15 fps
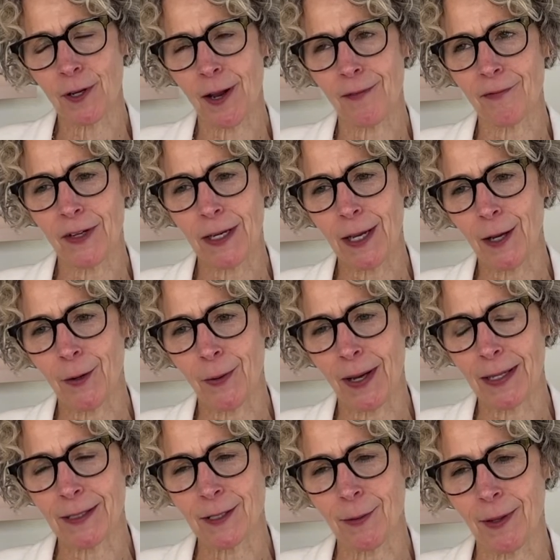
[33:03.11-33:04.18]
on video.
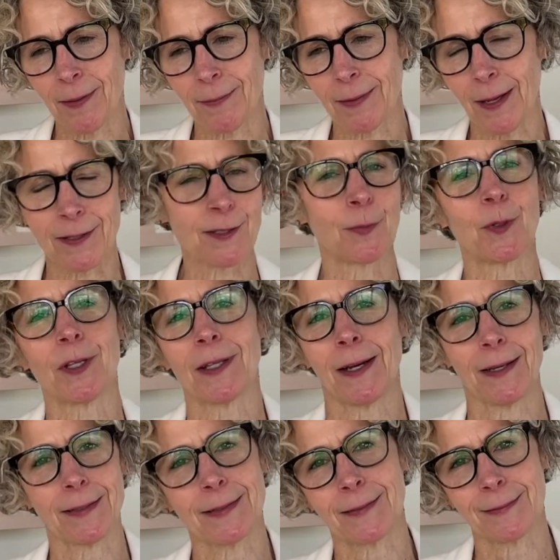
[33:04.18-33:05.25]
And so I got some really
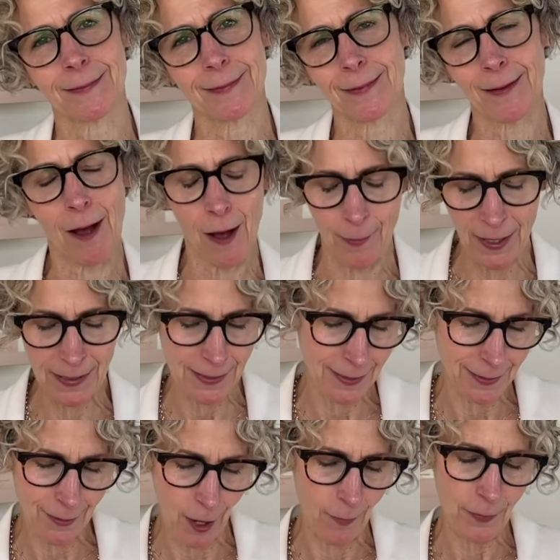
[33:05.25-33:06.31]
nice comments
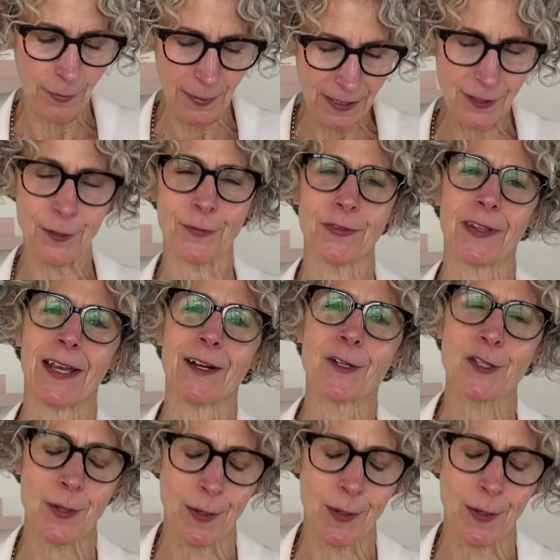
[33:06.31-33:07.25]
and compliments over there. So